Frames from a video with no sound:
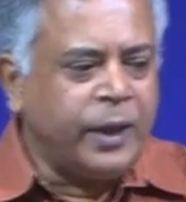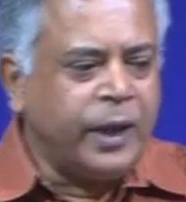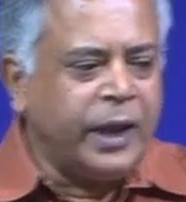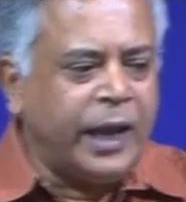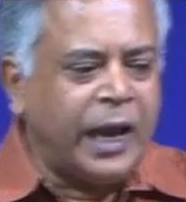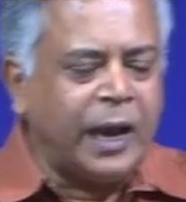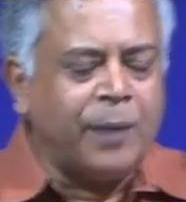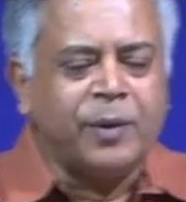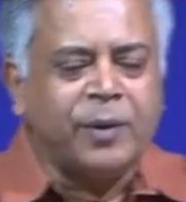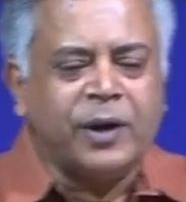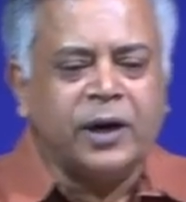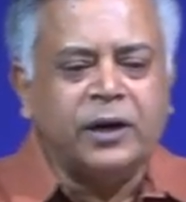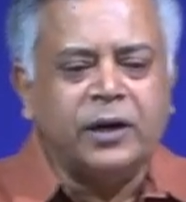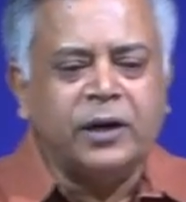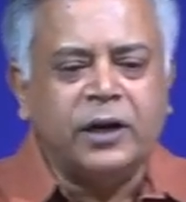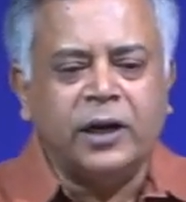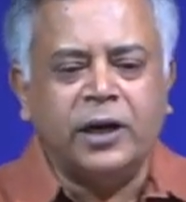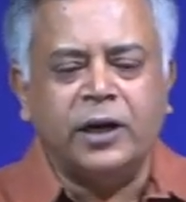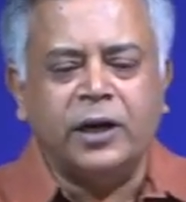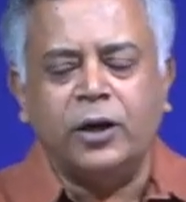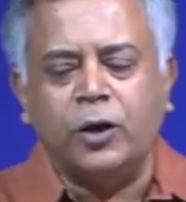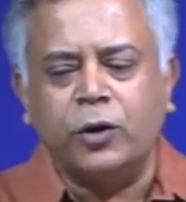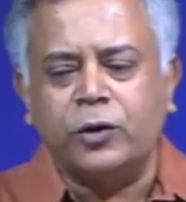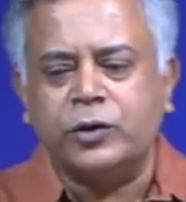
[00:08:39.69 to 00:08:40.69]
Apparently,
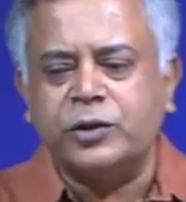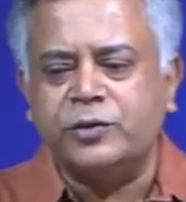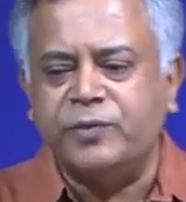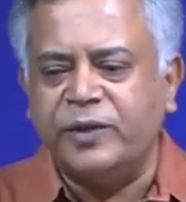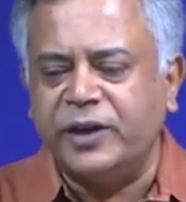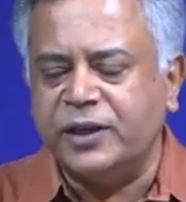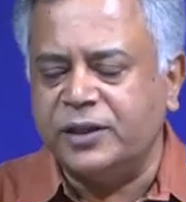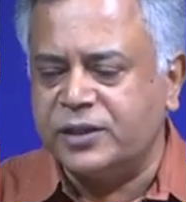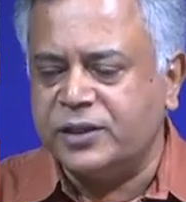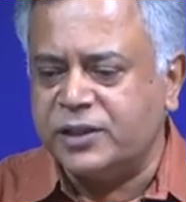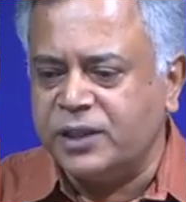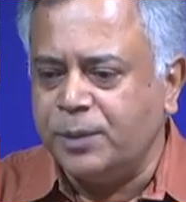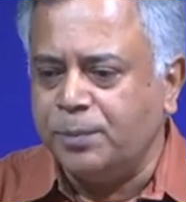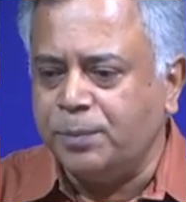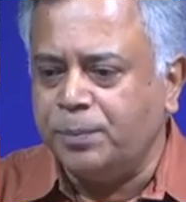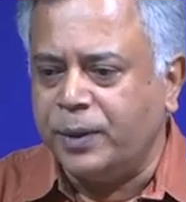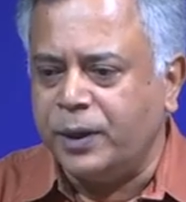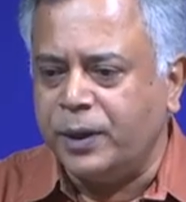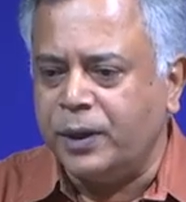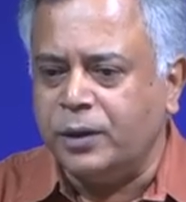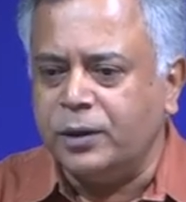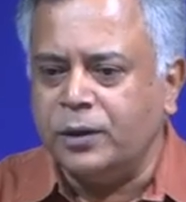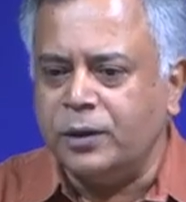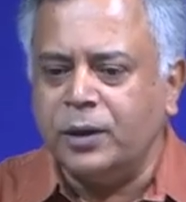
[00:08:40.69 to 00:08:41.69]
it looks very
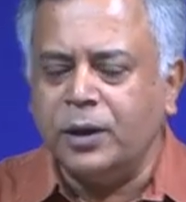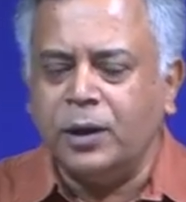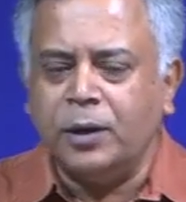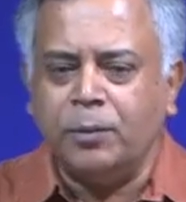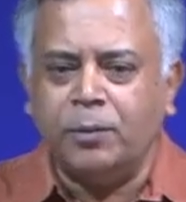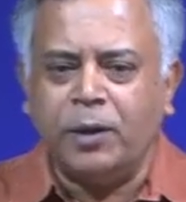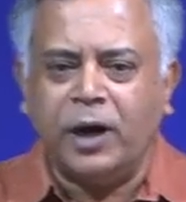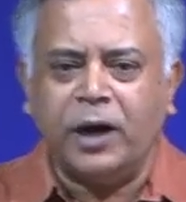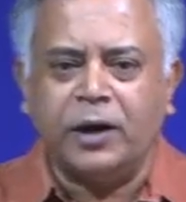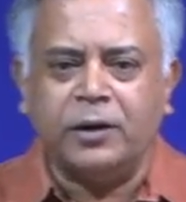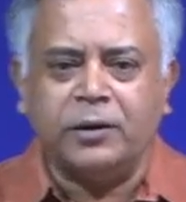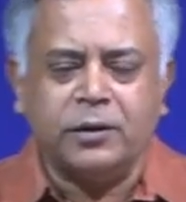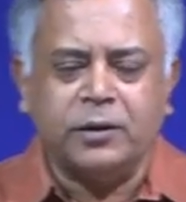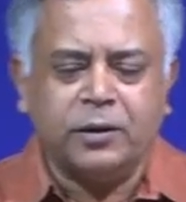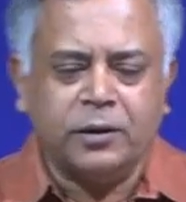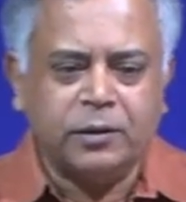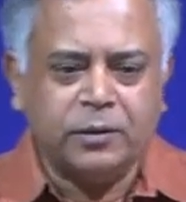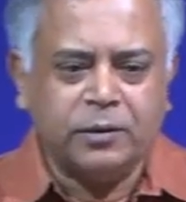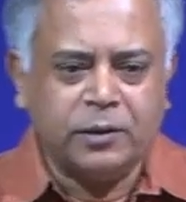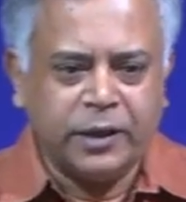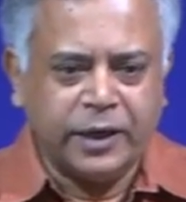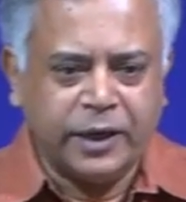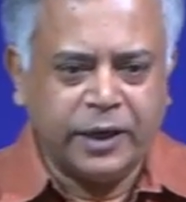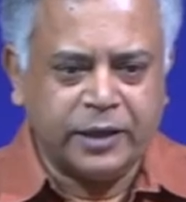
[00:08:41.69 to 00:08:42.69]
simple, but
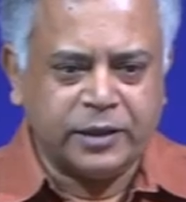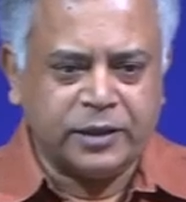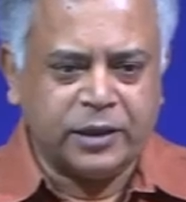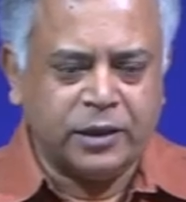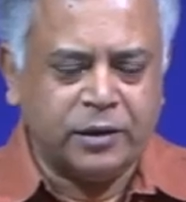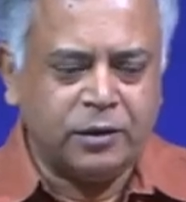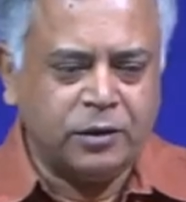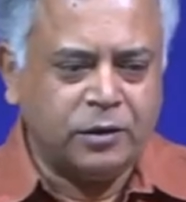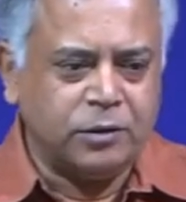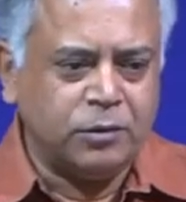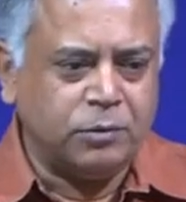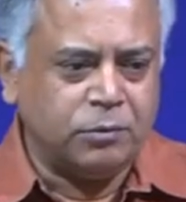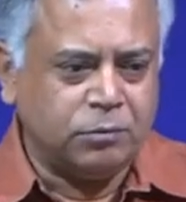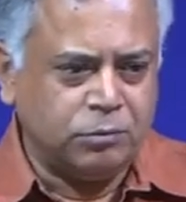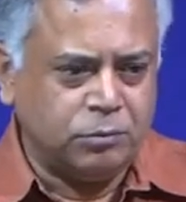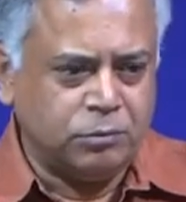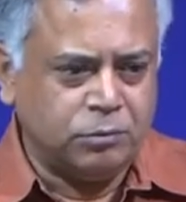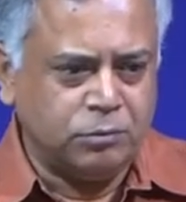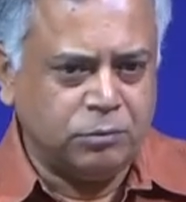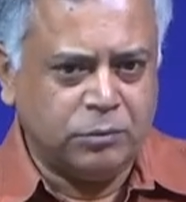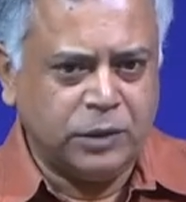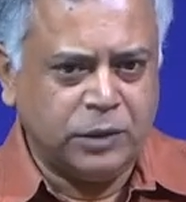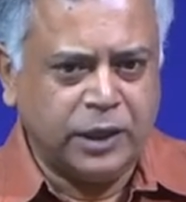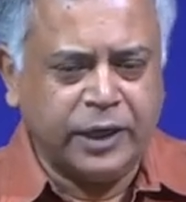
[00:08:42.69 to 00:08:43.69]
it
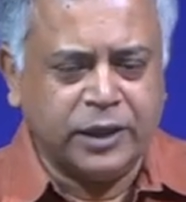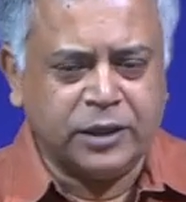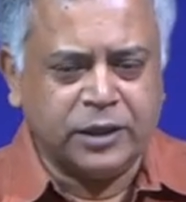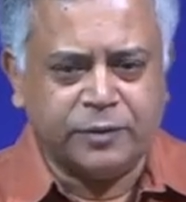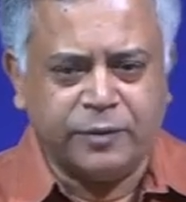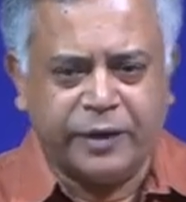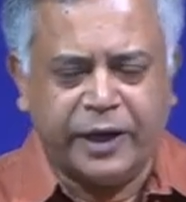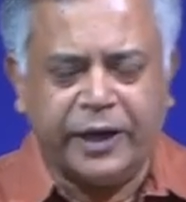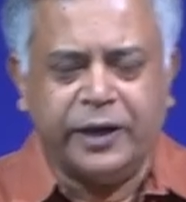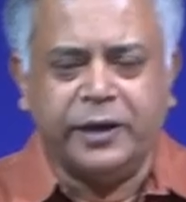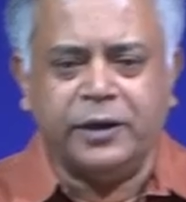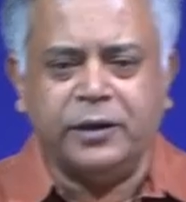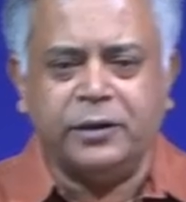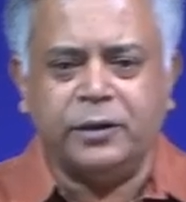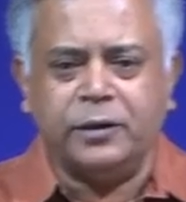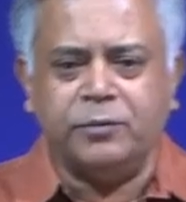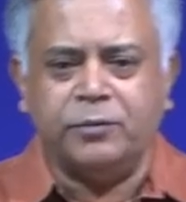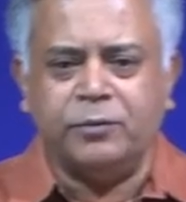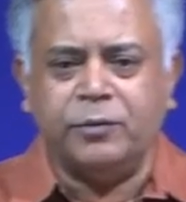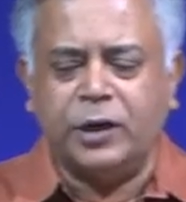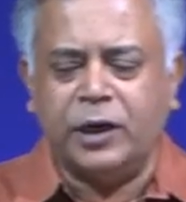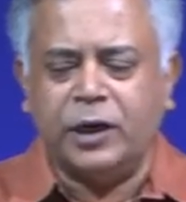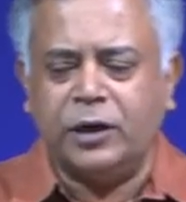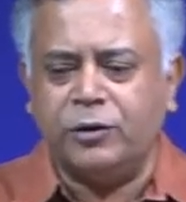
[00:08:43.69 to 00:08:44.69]
is
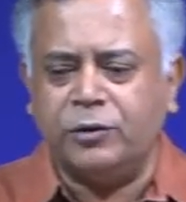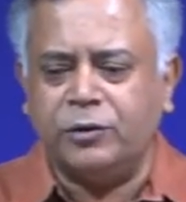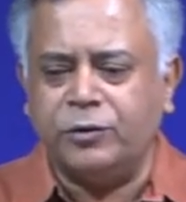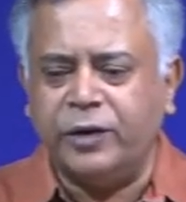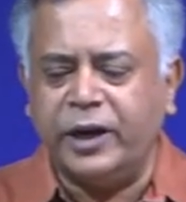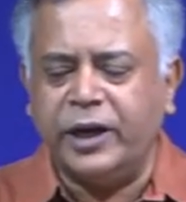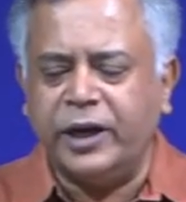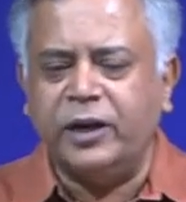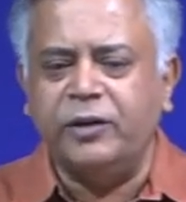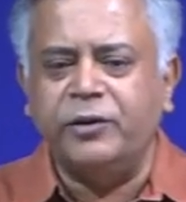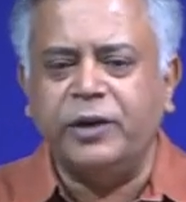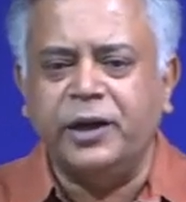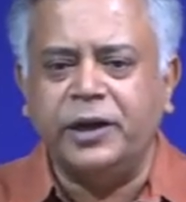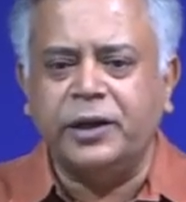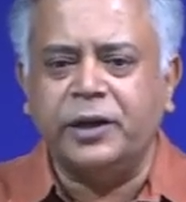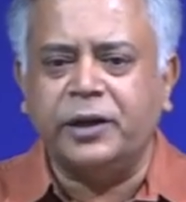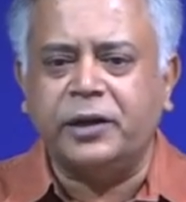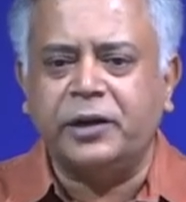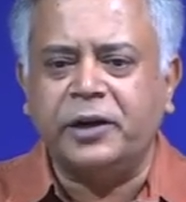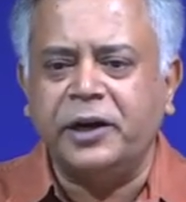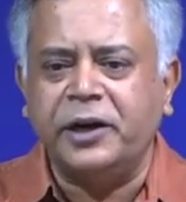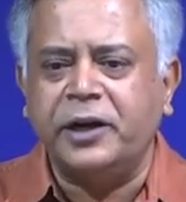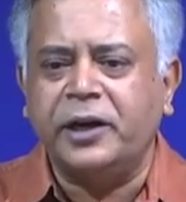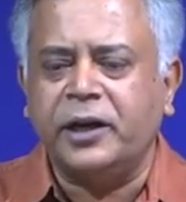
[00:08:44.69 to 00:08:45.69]
very
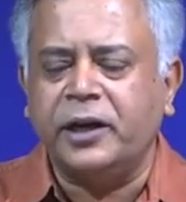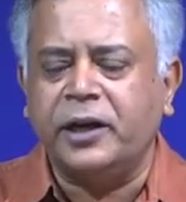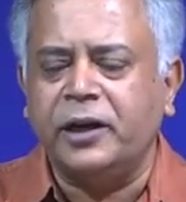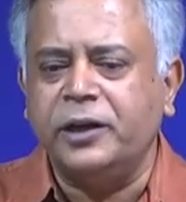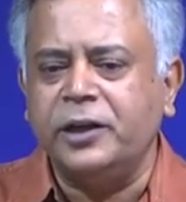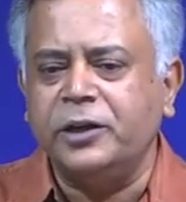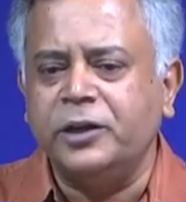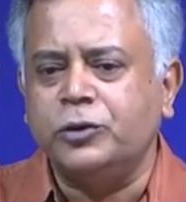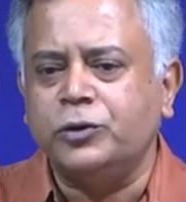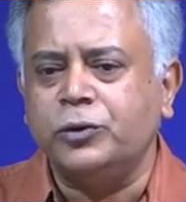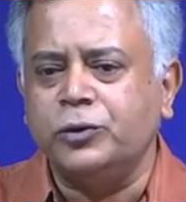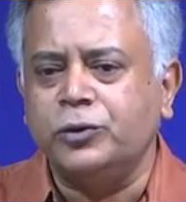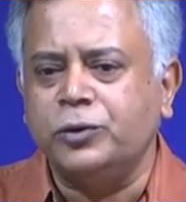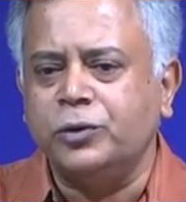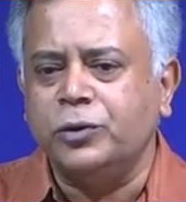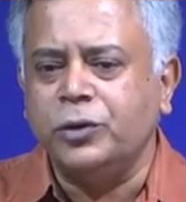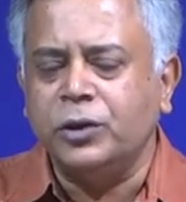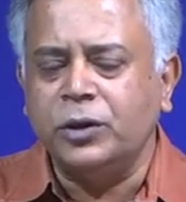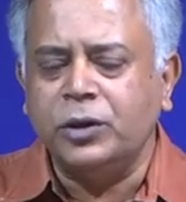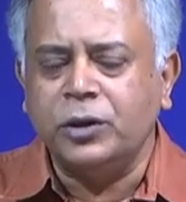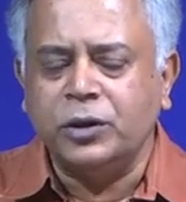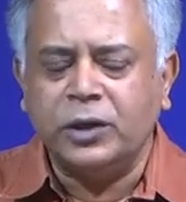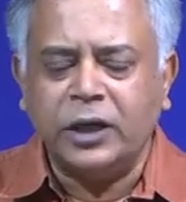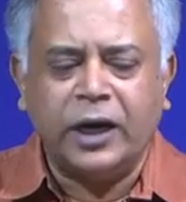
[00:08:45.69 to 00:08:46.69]
critical issue,
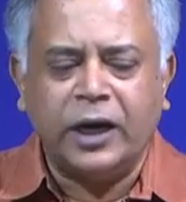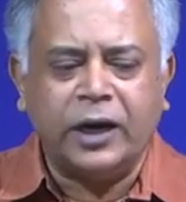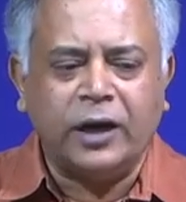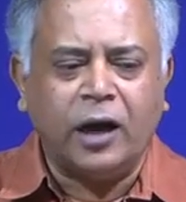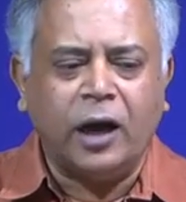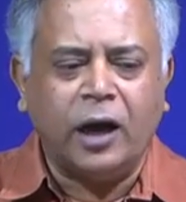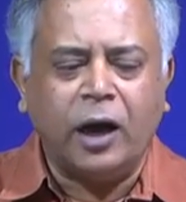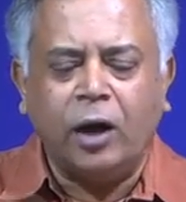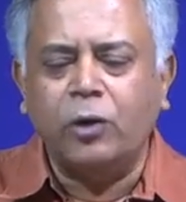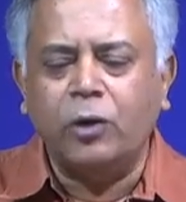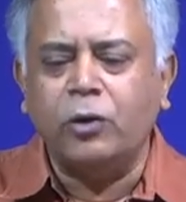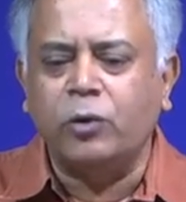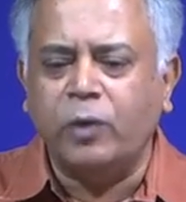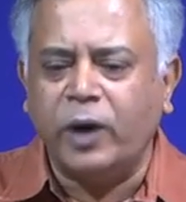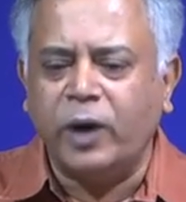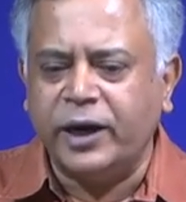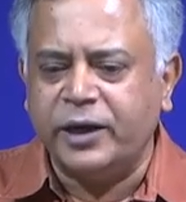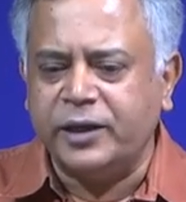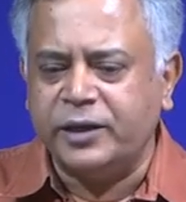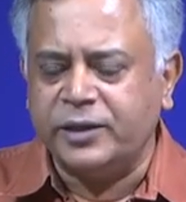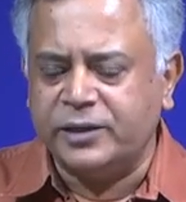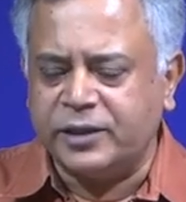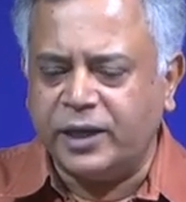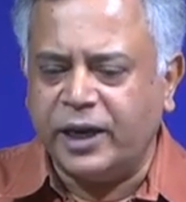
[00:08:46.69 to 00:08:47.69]
that how do I
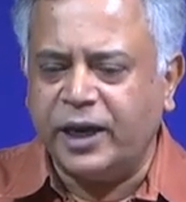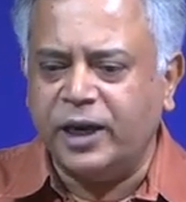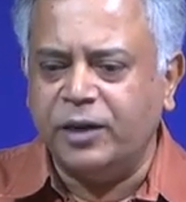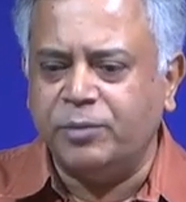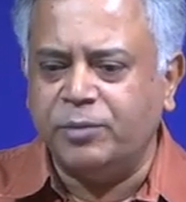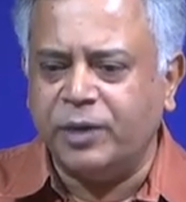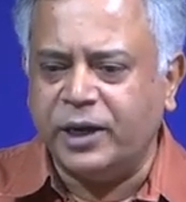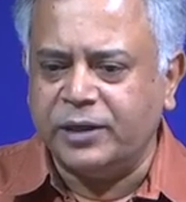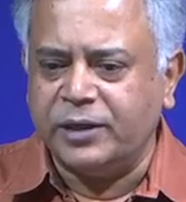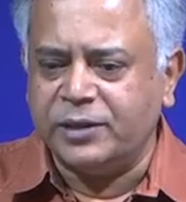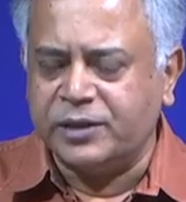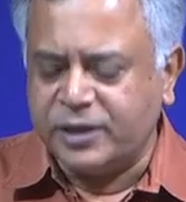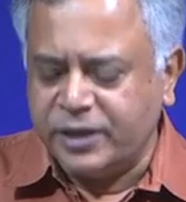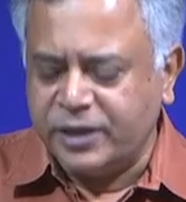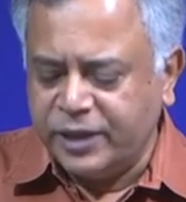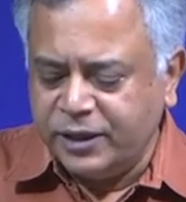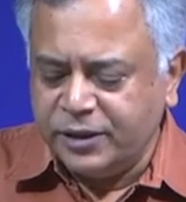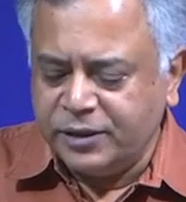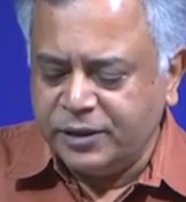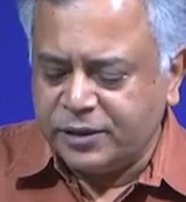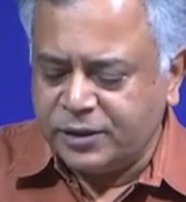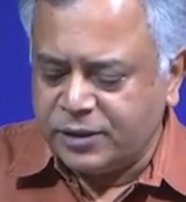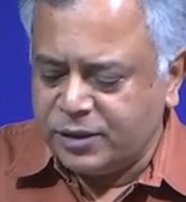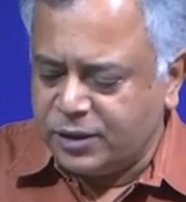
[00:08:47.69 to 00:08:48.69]
design my
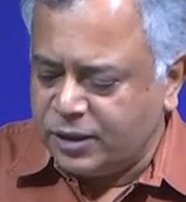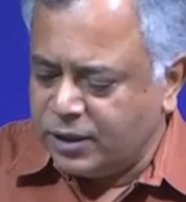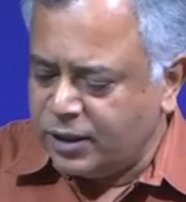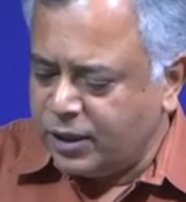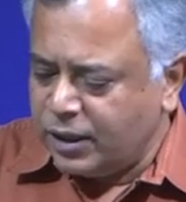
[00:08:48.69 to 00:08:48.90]
screens